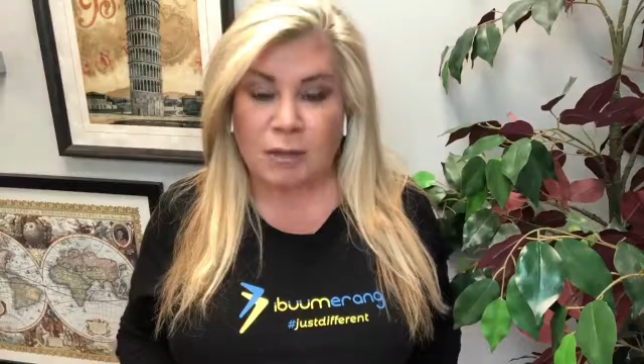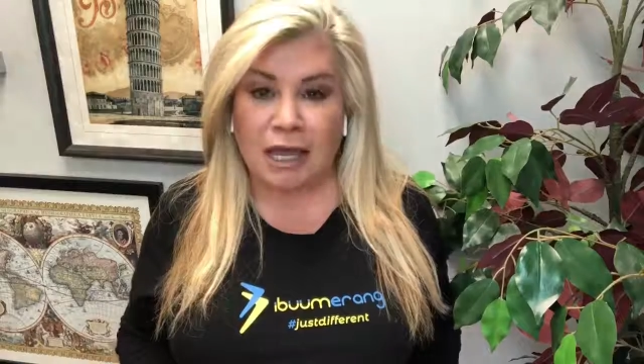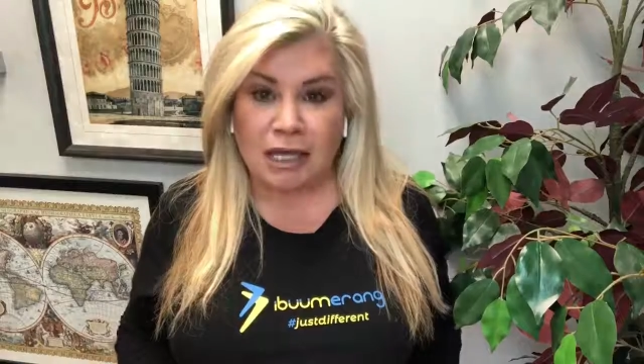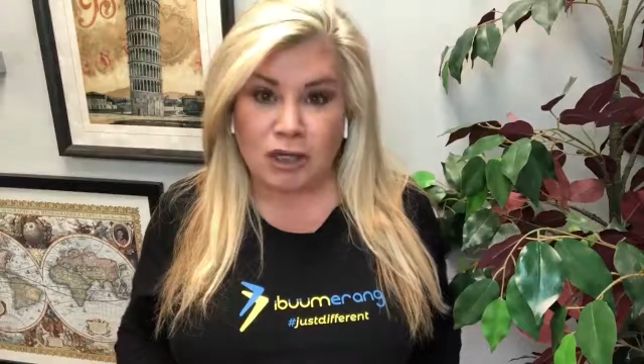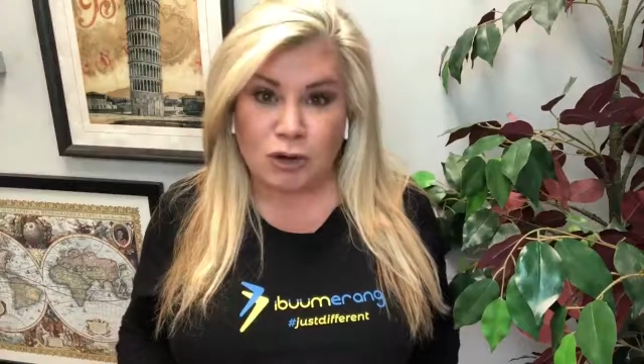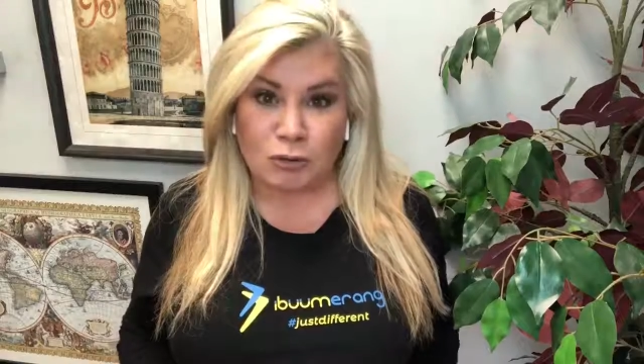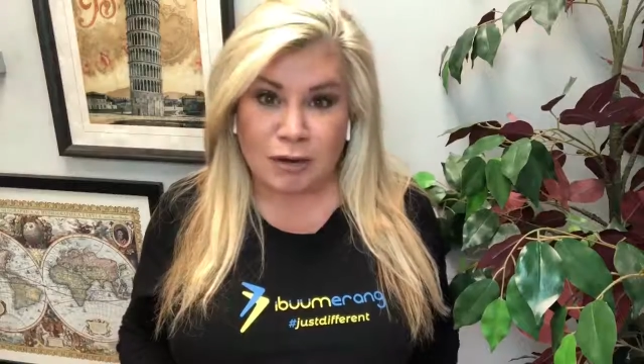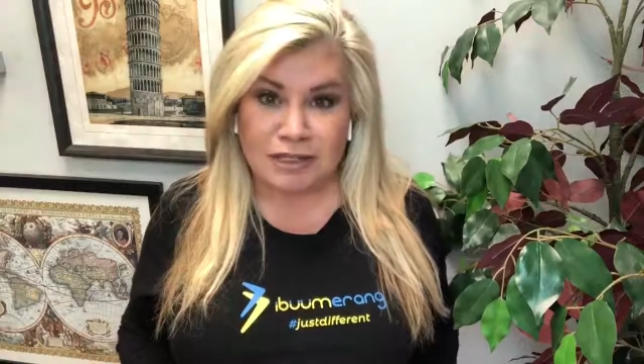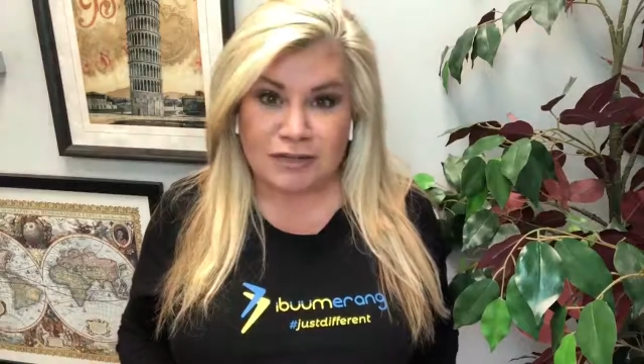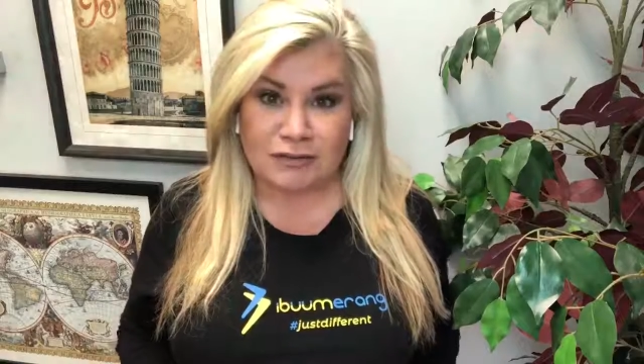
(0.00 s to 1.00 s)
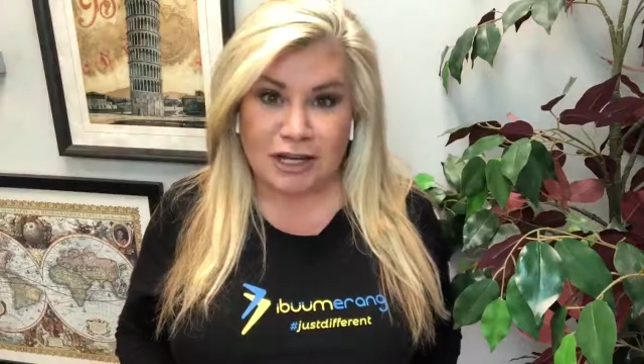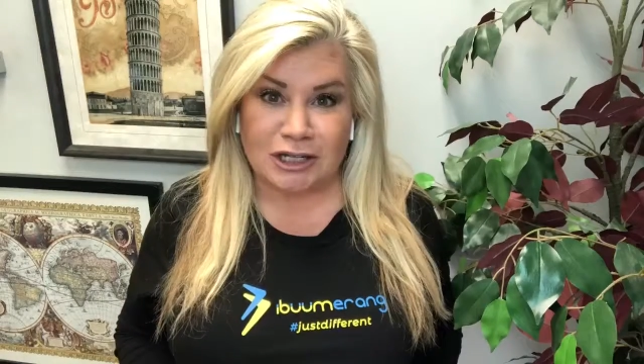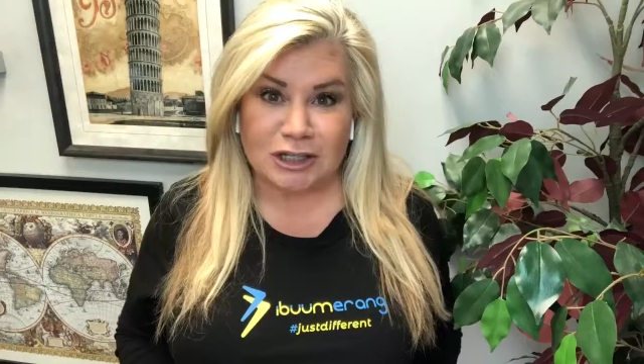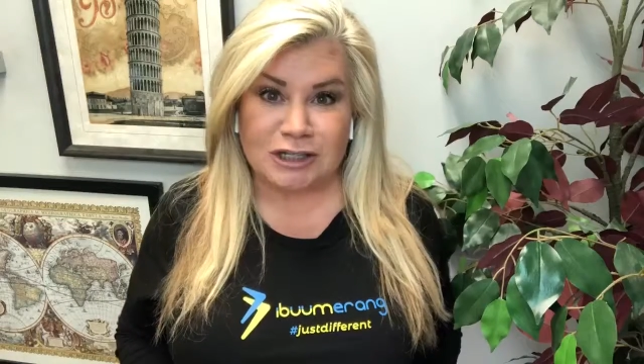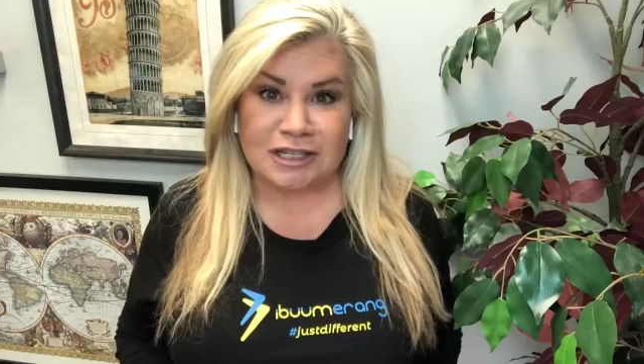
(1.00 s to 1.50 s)
make your
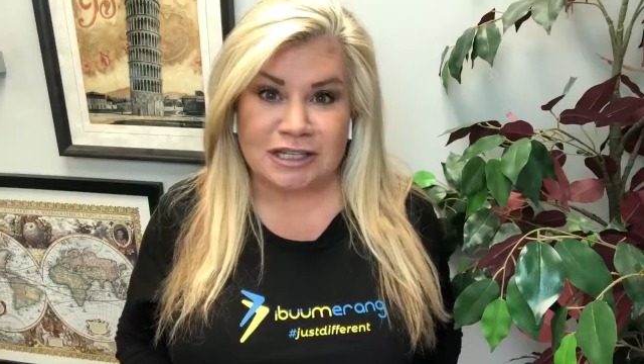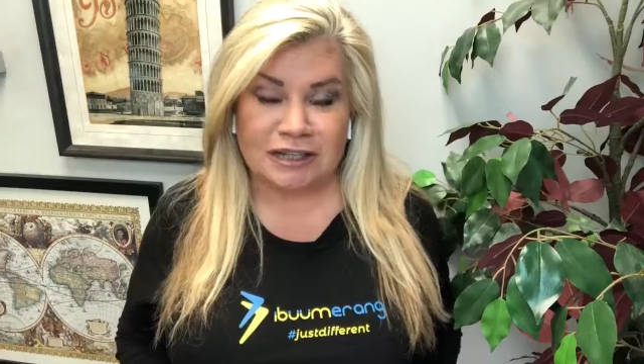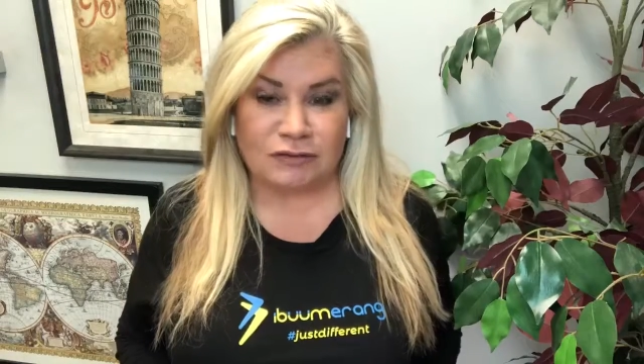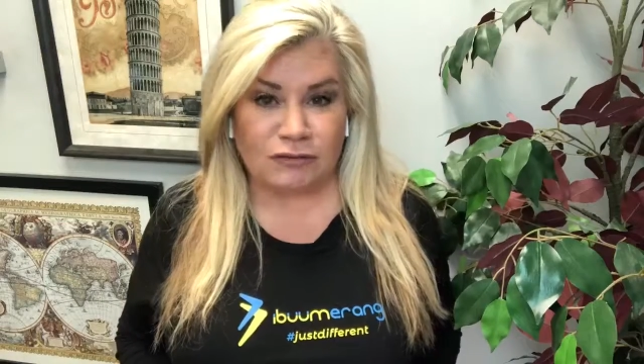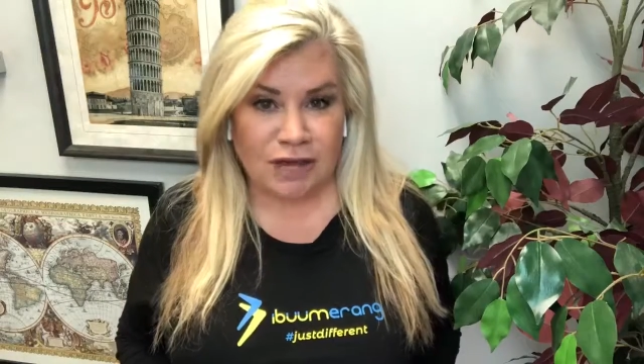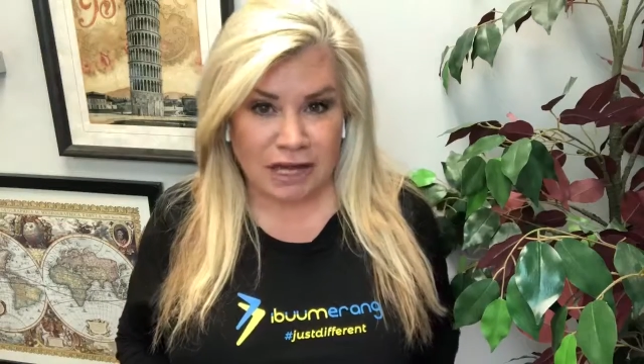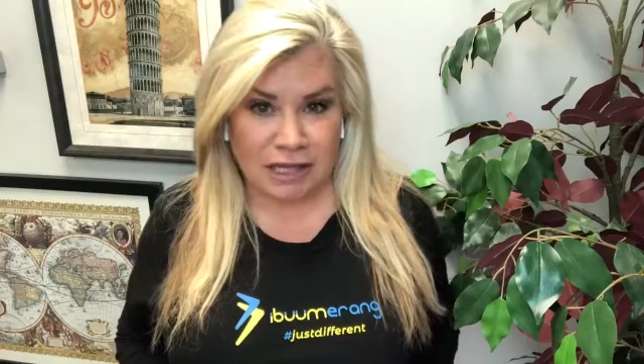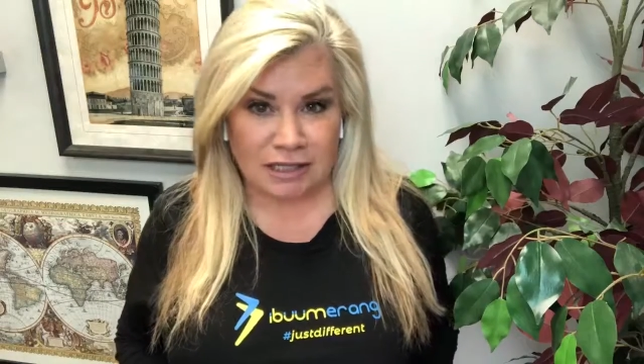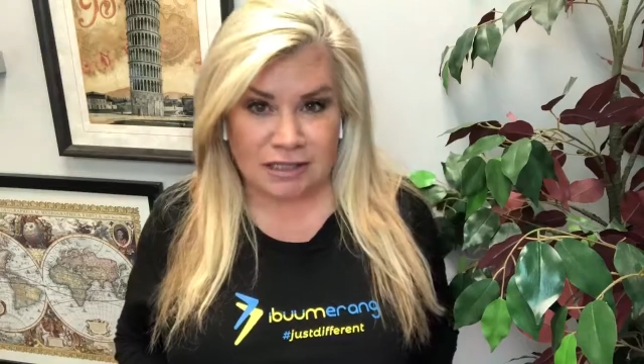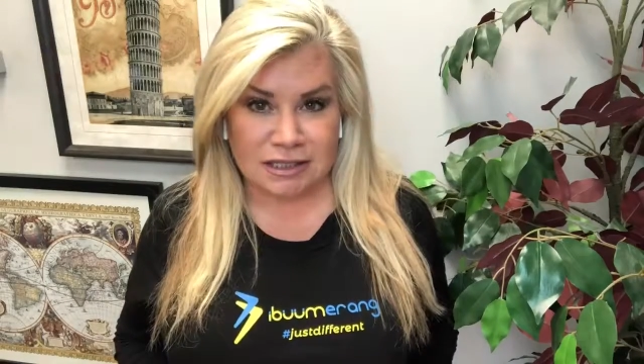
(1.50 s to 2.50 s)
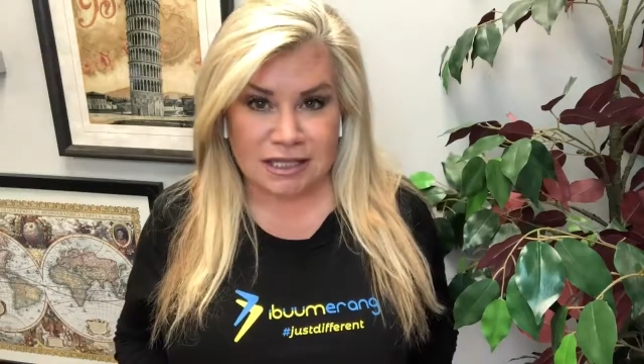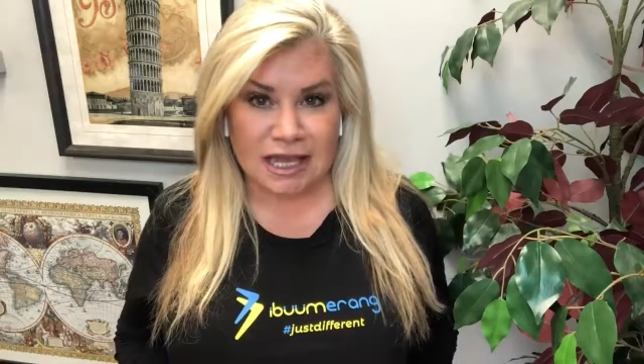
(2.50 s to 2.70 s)
reservations in advance.